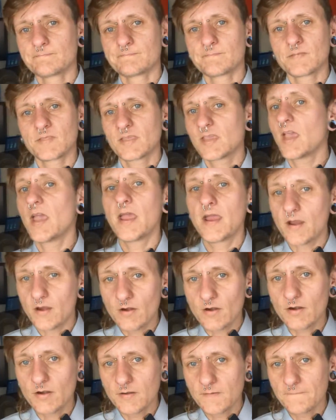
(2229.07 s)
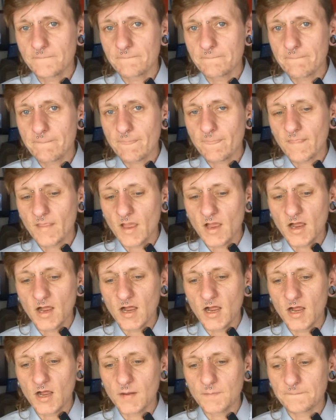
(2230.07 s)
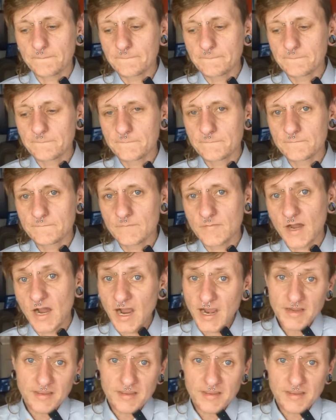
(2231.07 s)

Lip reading: care. I